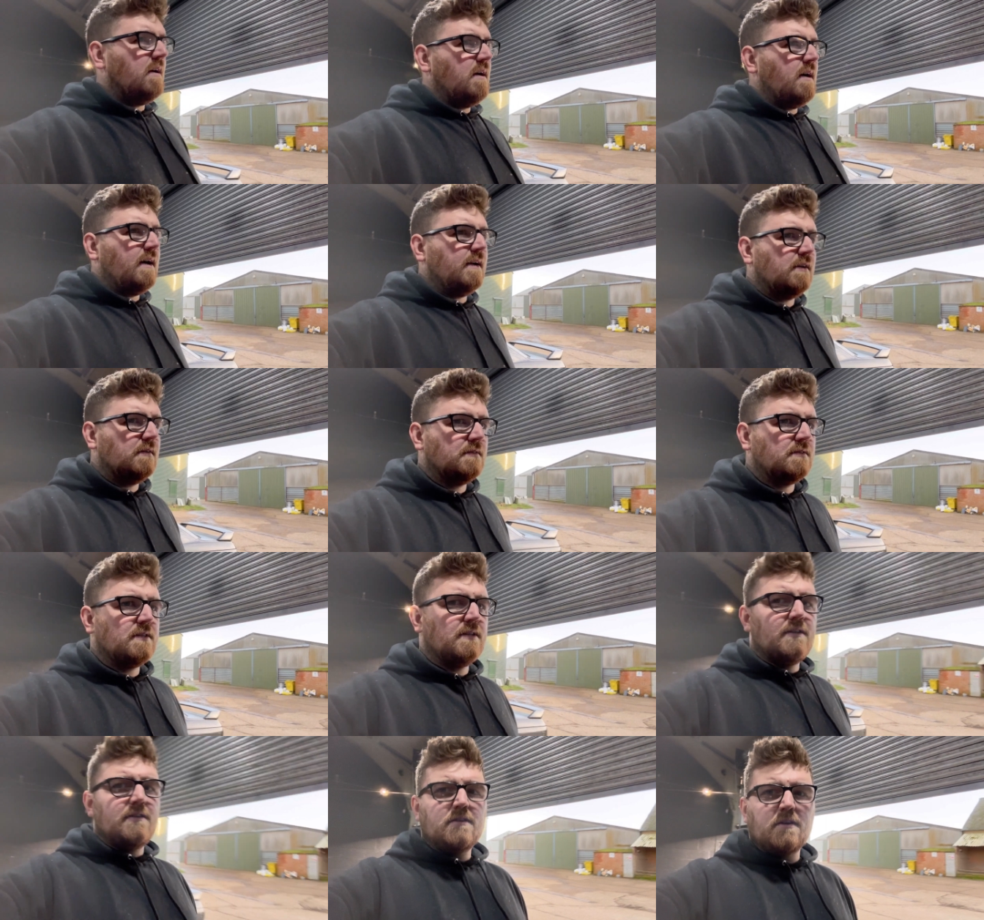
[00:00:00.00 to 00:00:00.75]
And
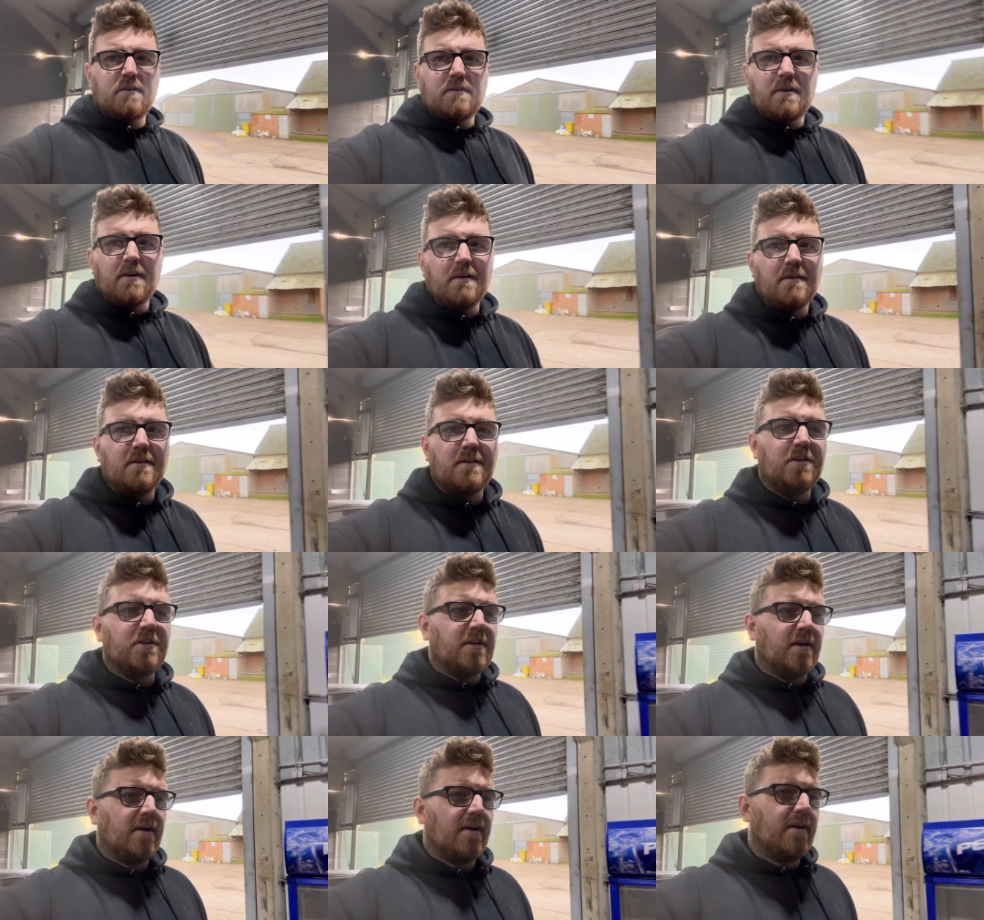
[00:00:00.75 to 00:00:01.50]
obviously you don't know
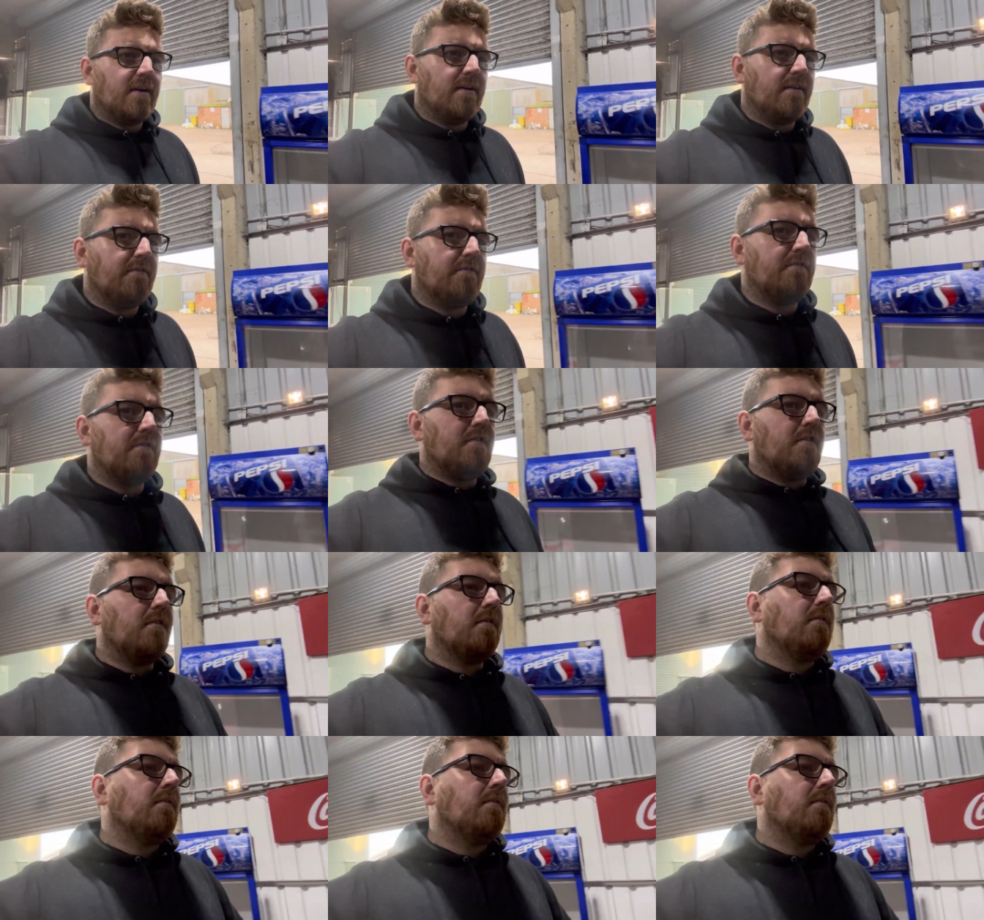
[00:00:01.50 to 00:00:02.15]
this yet if you